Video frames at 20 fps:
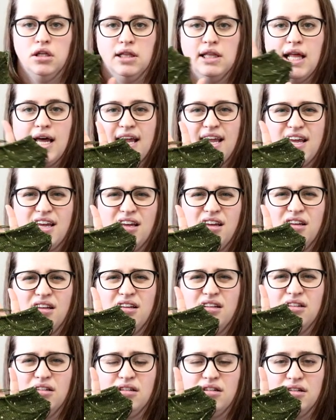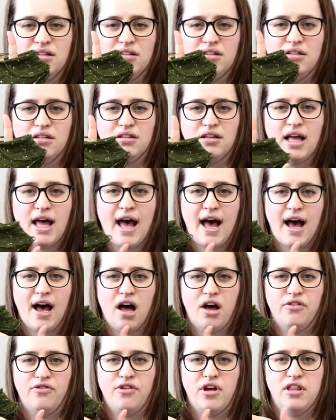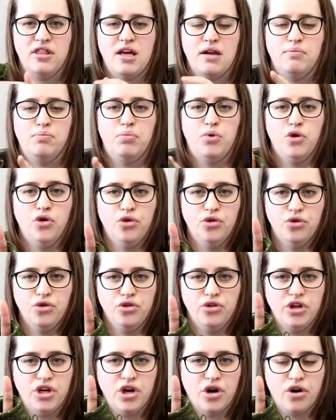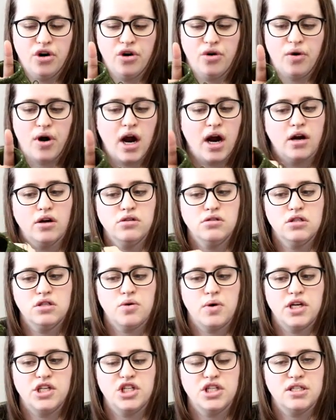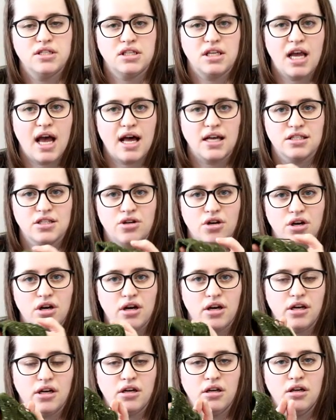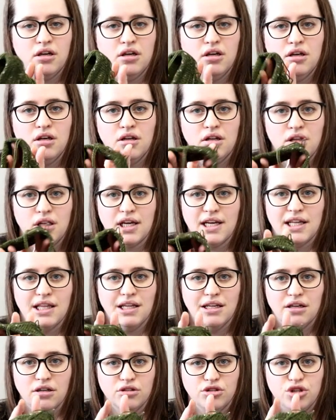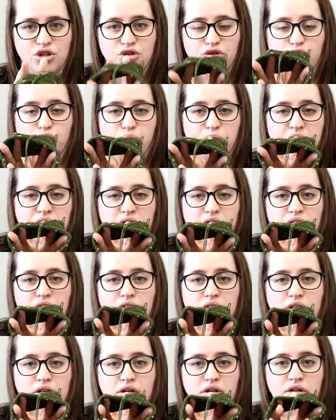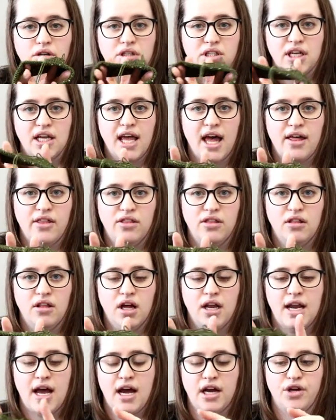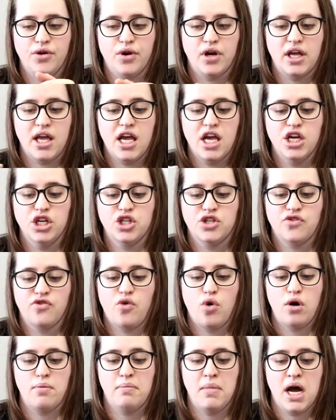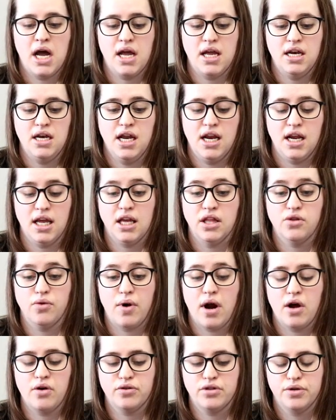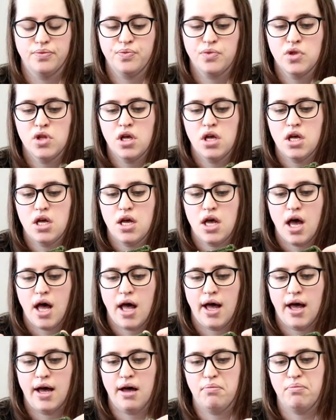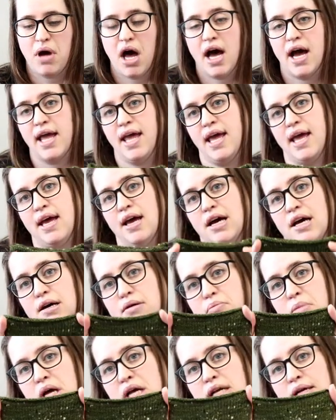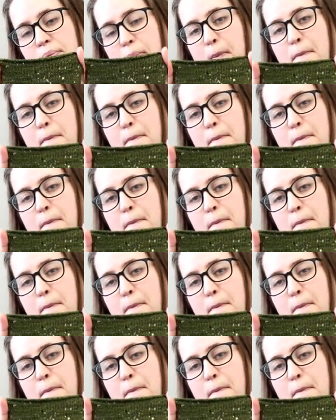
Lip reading: like half and then pull the yarn around, so I just cast on like a little tube to get an accurate gauge for my knitting in the round. I am